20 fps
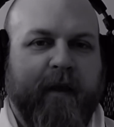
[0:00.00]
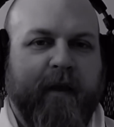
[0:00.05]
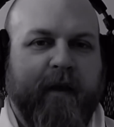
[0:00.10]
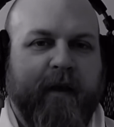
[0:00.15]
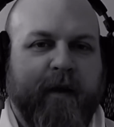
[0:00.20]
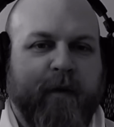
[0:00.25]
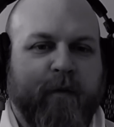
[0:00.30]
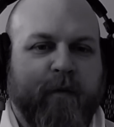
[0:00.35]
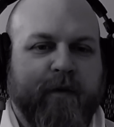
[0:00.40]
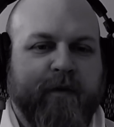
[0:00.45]

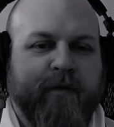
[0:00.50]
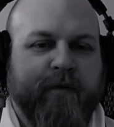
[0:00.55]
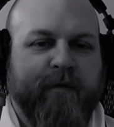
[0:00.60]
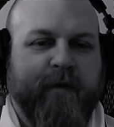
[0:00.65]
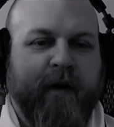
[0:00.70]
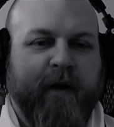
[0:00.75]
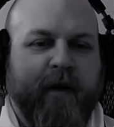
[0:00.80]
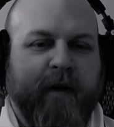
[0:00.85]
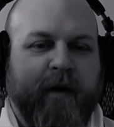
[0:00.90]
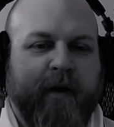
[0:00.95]

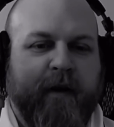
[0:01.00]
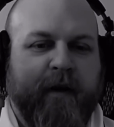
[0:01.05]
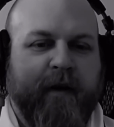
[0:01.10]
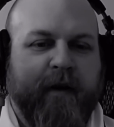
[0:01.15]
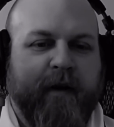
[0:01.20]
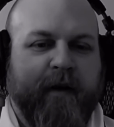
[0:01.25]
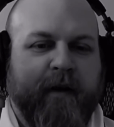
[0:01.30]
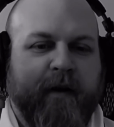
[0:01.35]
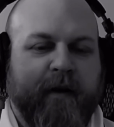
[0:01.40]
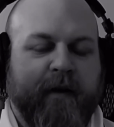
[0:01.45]
very
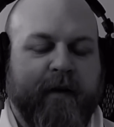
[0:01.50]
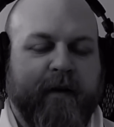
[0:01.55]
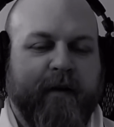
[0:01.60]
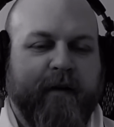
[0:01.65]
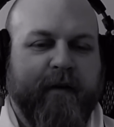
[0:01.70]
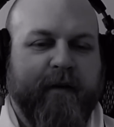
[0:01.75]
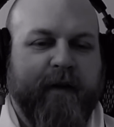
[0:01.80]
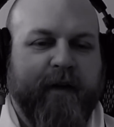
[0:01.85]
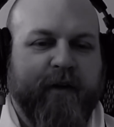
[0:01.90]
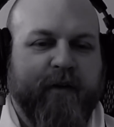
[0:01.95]

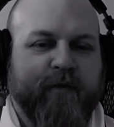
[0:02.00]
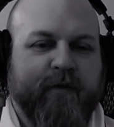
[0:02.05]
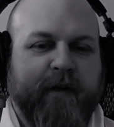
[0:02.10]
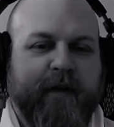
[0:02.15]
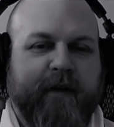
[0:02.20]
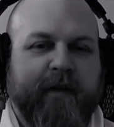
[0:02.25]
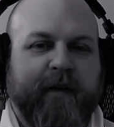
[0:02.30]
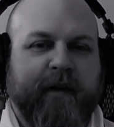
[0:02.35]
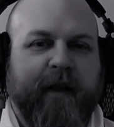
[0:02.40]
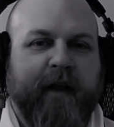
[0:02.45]
it
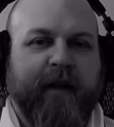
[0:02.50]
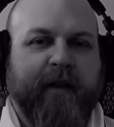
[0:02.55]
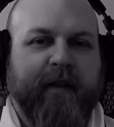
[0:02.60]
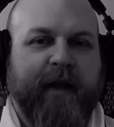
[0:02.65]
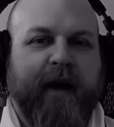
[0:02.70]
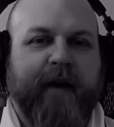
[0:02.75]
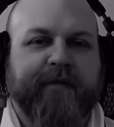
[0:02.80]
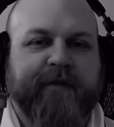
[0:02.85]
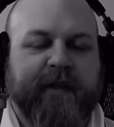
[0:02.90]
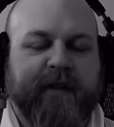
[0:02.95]
created a lot of
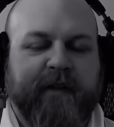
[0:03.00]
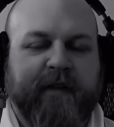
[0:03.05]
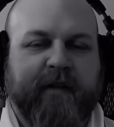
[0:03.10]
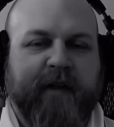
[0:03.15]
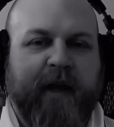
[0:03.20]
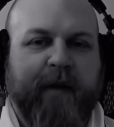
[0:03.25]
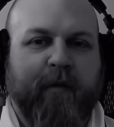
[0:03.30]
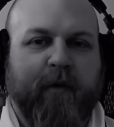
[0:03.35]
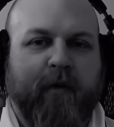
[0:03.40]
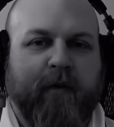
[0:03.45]
laughs at the
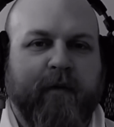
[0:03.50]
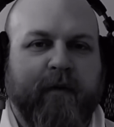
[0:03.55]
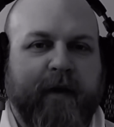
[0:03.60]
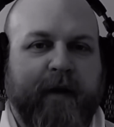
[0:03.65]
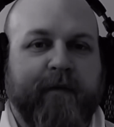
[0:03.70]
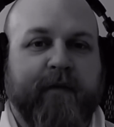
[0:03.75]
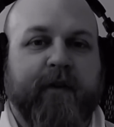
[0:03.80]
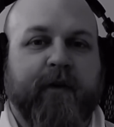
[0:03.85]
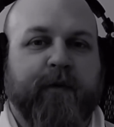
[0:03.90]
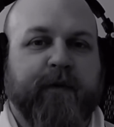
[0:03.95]
table,
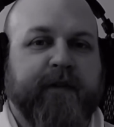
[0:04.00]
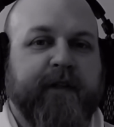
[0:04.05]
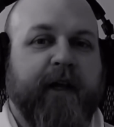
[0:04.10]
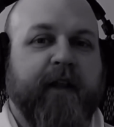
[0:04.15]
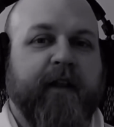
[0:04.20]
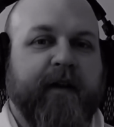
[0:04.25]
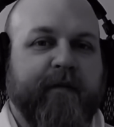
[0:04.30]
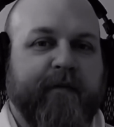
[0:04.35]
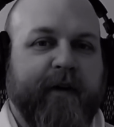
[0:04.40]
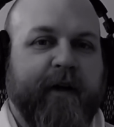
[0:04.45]
even though we're
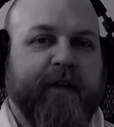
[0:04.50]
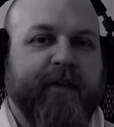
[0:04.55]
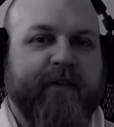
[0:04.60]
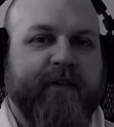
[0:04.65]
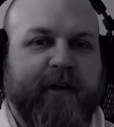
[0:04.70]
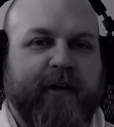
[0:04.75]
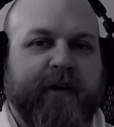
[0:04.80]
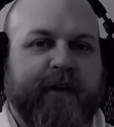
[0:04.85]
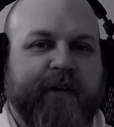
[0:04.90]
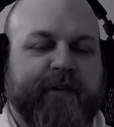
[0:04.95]
telling a very
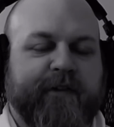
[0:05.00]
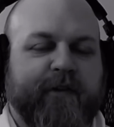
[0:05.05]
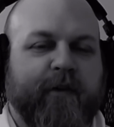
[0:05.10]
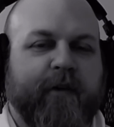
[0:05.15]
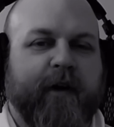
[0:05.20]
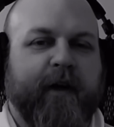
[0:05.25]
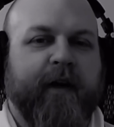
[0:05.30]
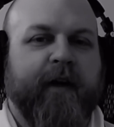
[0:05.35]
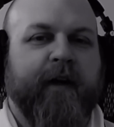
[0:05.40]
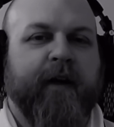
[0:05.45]
serious
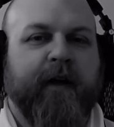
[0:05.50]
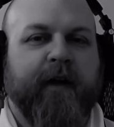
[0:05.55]
story.